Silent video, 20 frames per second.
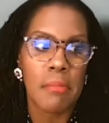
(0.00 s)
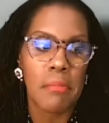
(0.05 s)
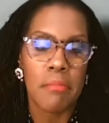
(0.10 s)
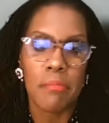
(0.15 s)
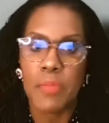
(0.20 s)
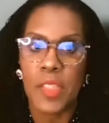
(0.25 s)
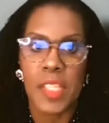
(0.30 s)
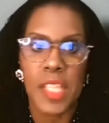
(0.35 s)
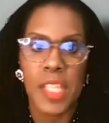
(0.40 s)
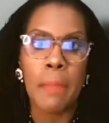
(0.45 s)

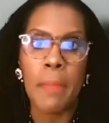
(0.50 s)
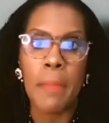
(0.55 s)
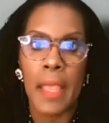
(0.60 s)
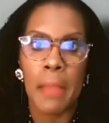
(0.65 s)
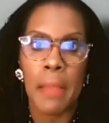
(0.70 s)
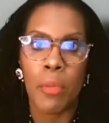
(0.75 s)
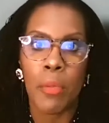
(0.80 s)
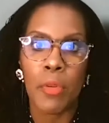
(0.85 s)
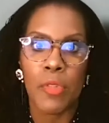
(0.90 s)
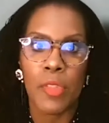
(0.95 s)
state
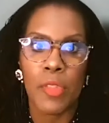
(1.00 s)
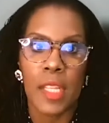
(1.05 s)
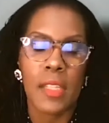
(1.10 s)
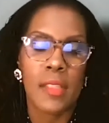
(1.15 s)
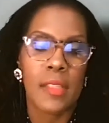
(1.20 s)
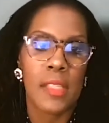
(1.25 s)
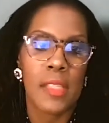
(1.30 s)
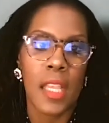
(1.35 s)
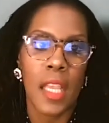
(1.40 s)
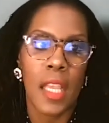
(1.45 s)
papers that
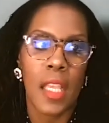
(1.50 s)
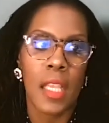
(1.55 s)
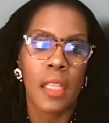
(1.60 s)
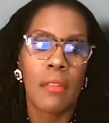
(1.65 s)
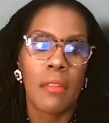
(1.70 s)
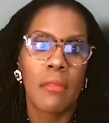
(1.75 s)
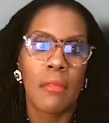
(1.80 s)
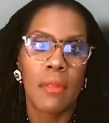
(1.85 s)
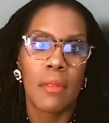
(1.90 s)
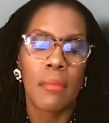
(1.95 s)

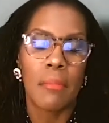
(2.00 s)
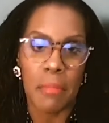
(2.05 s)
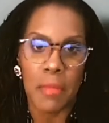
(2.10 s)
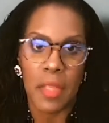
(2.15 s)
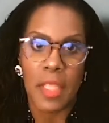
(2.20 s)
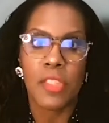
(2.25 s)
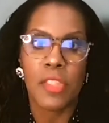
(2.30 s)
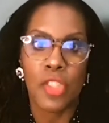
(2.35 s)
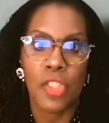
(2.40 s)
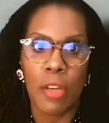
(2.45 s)
say
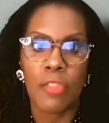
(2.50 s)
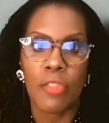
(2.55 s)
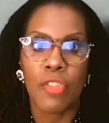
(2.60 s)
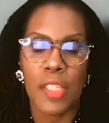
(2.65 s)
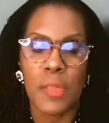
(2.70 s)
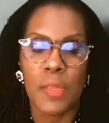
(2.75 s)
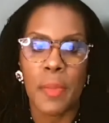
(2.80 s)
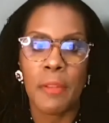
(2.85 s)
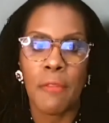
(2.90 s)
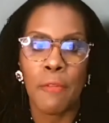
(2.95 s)
this church
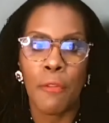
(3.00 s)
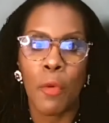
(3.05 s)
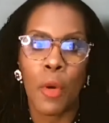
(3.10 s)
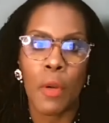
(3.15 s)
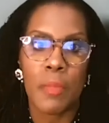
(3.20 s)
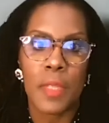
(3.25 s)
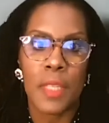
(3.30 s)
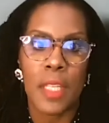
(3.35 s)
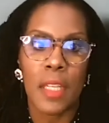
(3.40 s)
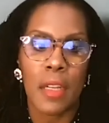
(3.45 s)
has been
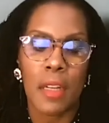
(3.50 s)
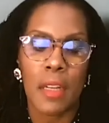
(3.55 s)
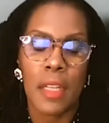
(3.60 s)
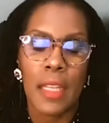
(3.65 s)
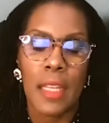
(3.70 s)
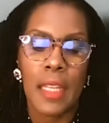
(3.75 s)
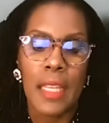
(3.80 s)
formed here.